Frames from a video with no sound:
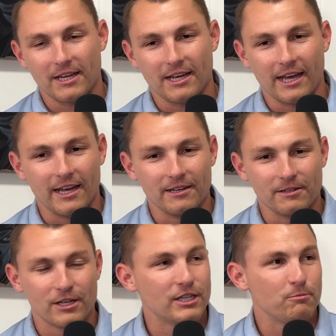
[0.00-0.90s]
and
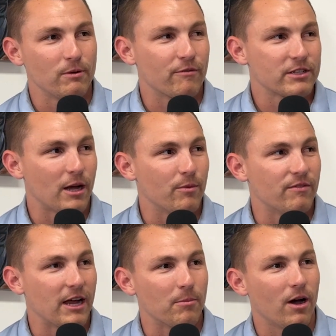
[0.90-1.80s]
because every time we've
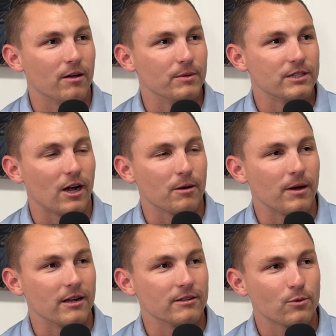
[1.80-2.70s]
had him on, we talk
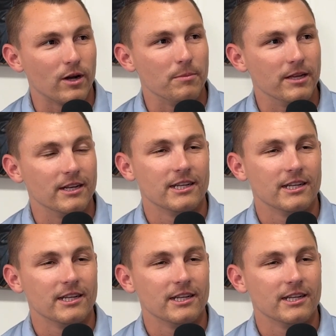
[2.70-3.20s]
about it quite a bit.